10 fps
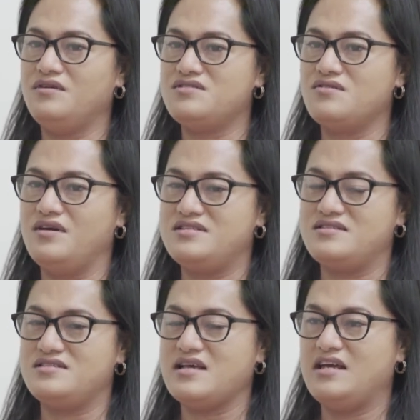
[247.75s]
so it's
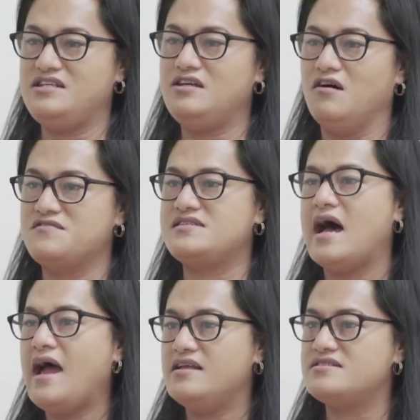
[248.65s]
this idea of
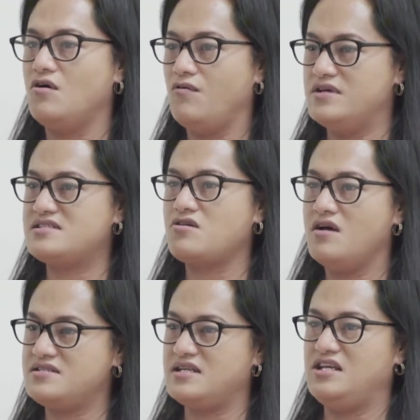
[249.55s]
science always
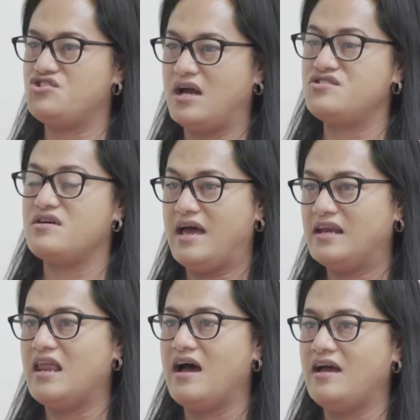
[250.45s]
constantly trying to
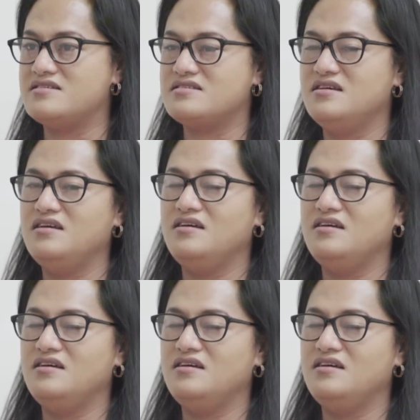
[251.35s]
analyze,